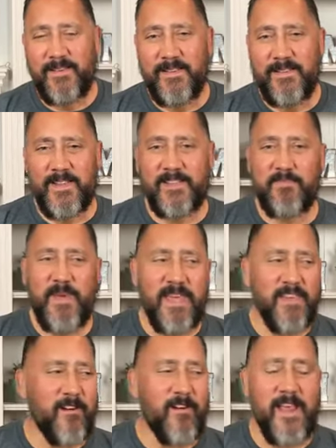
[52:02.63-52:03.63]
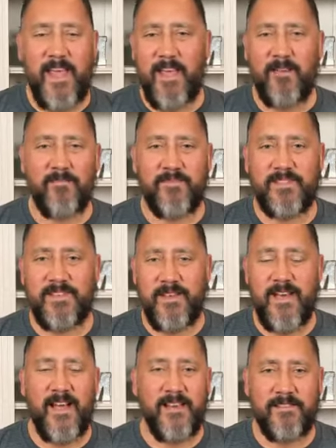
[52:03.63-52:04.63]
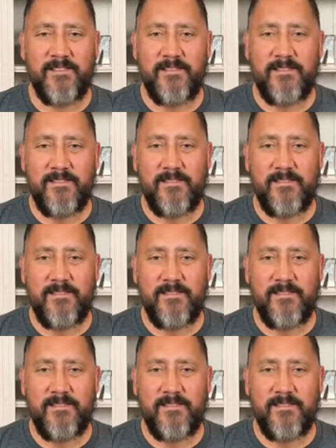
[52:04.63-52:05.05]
Let's make it our aim tonight